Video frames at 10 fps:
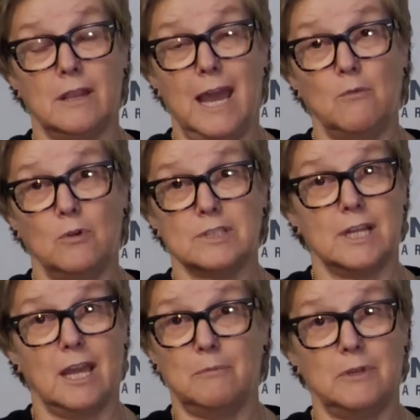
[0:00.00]
that
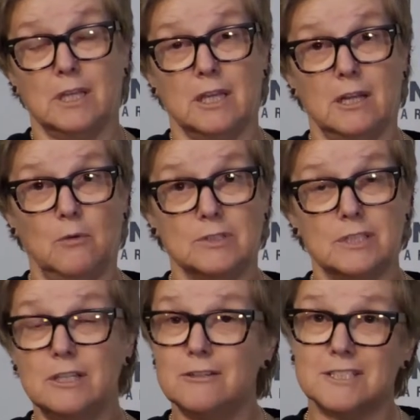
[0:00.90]
wasn't happening and I
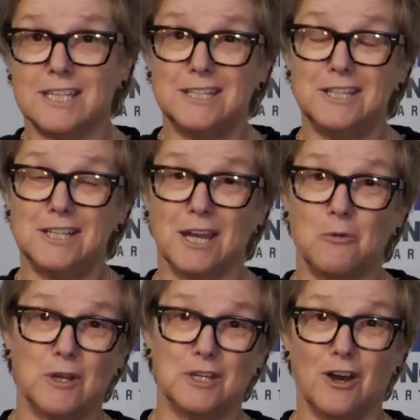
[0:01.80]
wasn't irritated and I
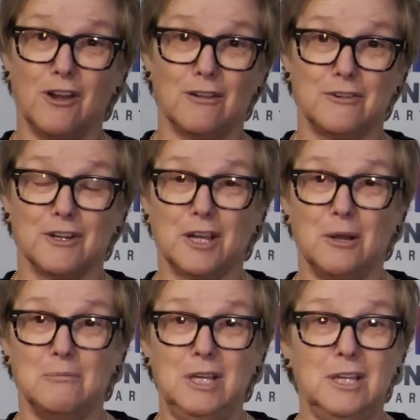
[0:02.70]
wanted Oliver to
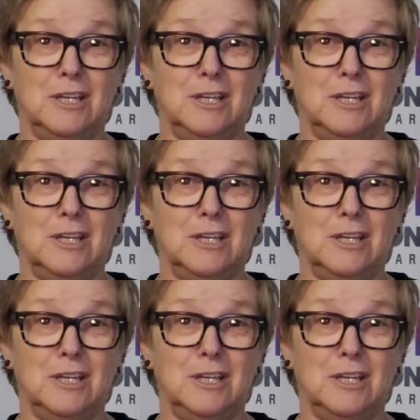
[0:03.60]
come